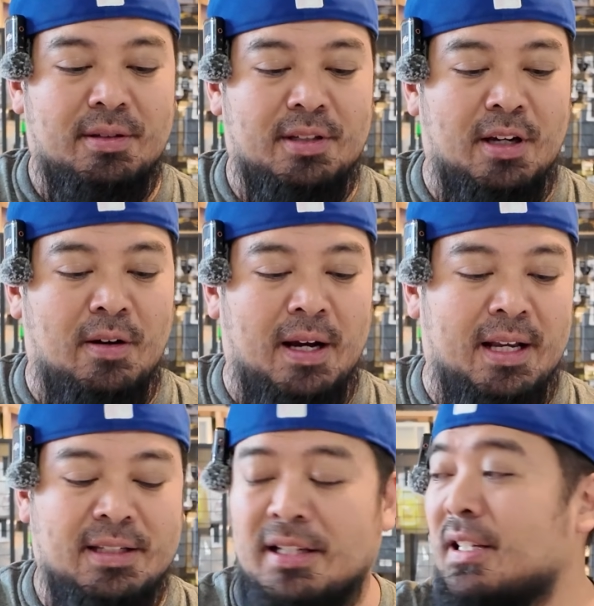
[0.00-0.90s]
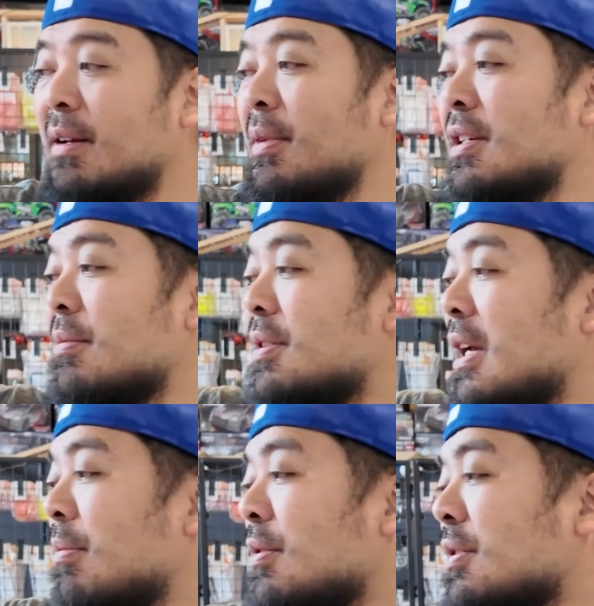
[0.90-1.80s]
So I guess he sent me some
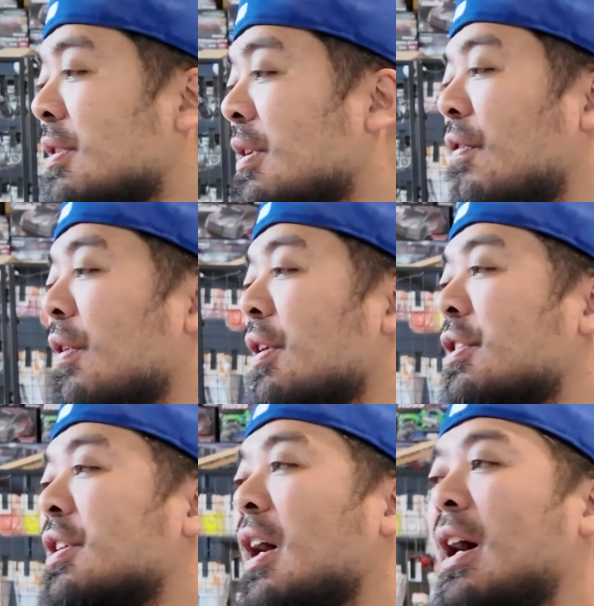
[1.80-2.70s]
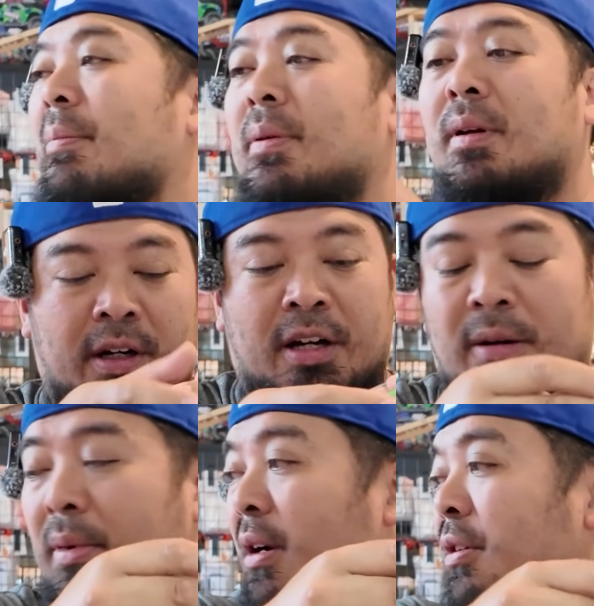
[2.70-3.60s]
samples for the shop.
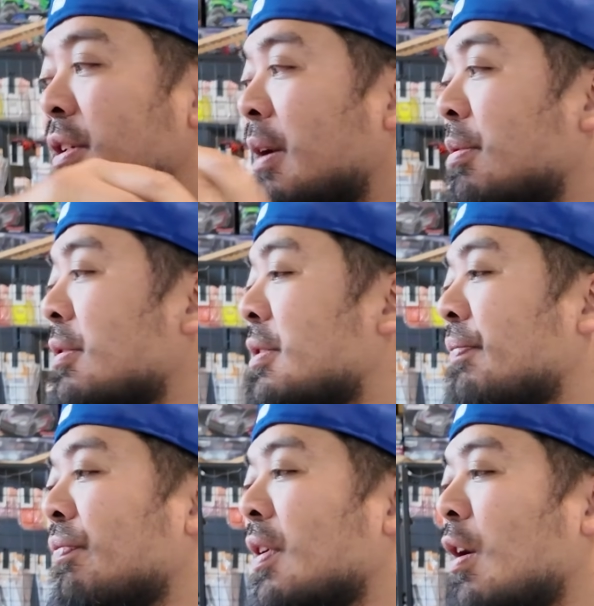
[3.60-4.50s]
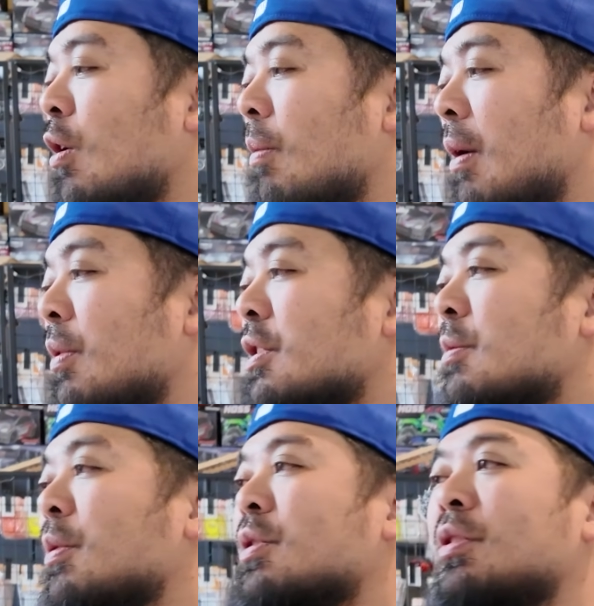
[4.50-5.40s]
Utter butter samples. I hope I wasn't
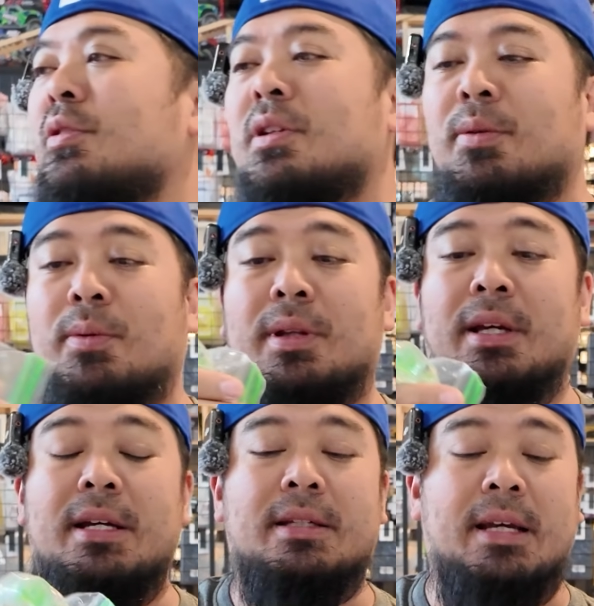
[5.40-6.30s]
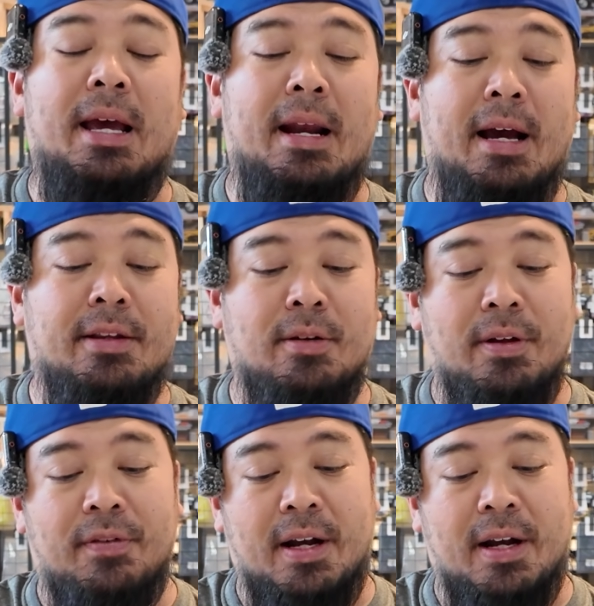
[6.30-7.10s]
supposed to do something with these and I totally